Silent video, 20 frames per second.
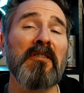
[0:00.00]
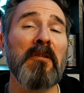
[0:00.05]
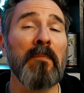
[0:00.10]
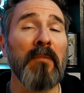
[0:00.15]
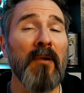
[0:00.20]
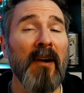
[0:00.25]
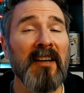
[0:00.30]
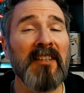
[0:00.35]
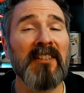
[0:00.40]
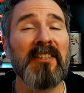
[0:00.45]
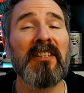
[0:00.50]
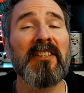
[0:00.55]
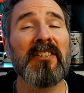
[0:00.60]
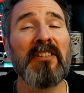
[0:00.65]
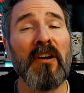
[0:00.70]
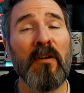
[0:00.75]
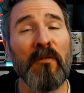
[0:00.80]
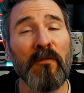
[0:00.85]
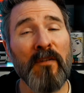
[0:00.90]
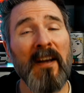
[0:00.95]
the
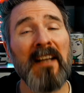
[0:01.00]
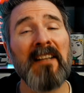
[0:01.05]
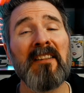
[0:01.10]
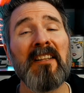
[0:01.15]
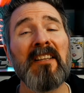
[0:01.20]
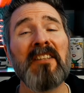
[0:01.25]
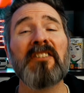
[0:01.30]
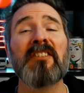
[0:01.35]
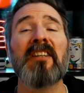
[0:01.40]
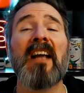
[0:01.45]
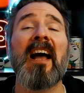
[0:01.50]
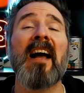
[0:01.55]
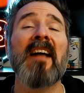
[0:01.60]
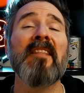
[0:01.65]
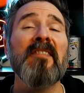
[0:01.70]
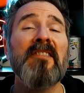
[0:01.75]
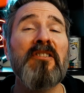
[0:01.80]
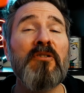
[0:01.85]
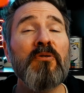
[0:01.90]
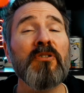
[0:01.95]
prices affect this
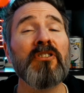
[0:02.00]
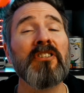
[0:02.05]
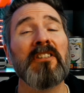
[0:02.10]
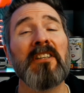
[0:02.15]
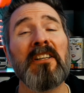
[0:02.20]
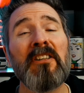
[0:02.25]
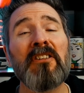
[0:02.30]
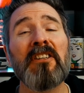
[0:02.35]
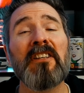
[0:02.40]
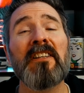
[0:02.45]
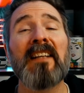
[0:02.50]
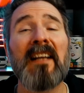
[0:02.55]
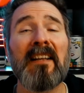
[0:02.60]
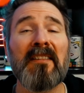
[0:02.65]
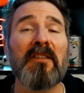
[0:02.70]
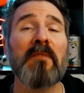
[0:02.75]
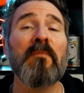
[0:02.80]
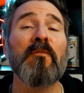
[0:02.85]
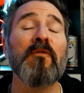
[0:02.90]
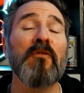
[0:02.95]
and you still can
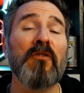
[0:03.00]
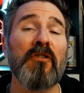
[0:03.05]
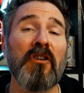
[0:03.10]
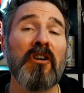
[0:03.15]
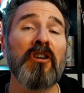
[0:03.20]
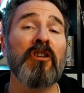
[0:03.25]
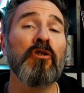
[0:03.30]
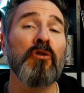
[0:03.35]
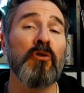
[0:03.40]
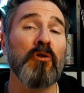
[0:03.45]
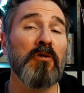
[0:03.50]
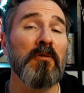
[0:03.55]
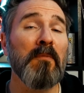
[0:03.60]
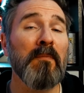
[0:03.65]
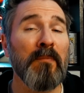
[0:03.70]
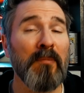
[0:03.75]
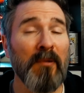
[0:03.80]
get them for a good